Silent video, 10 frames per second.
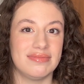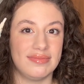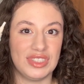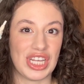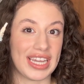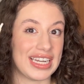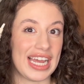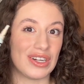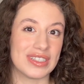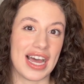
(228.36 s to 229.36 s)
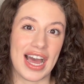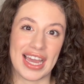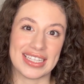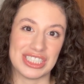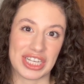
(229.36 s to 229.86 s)
check it out.
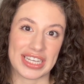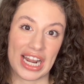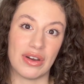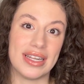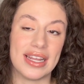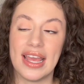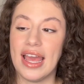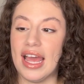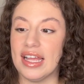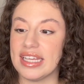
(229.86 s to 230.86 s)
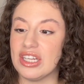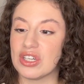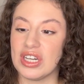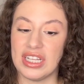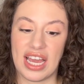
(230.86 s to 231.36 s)
Highly check it out. And LA
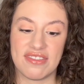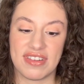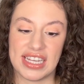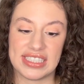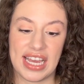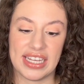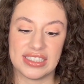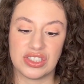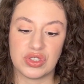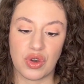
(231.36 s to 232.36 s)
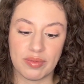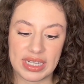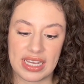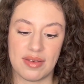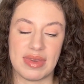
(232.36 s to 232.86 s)
Girl, I find, has so
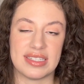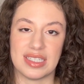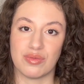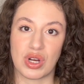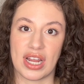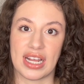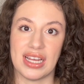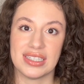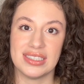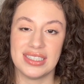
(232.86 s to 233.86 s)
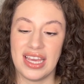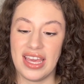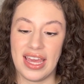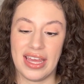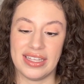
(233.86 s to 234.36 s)
many amazing products,
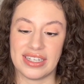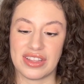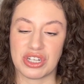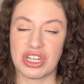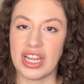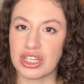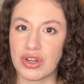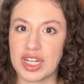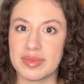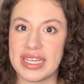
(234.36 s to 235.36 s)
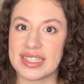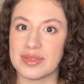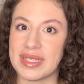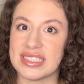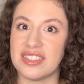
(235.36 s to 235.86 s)
and they're not incredibly
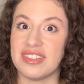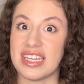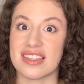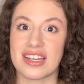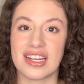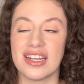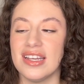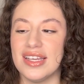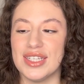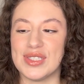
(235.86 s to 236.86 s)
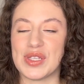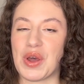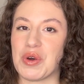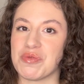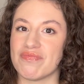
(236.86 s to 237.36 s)
expensive either.
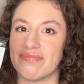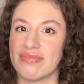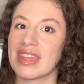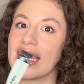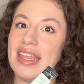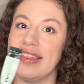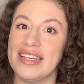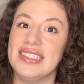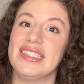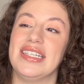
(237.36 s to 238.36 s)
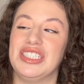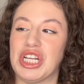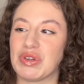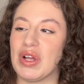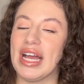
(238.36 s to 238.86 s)
So this in
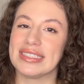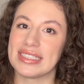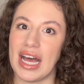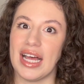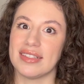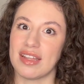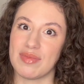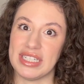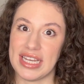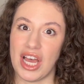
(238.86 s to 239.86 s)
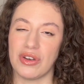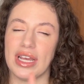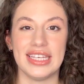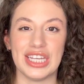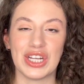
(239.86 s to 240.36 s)
general has not let me down.
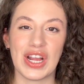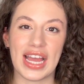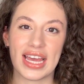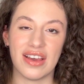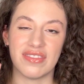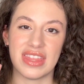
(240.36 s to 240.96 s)
Here I have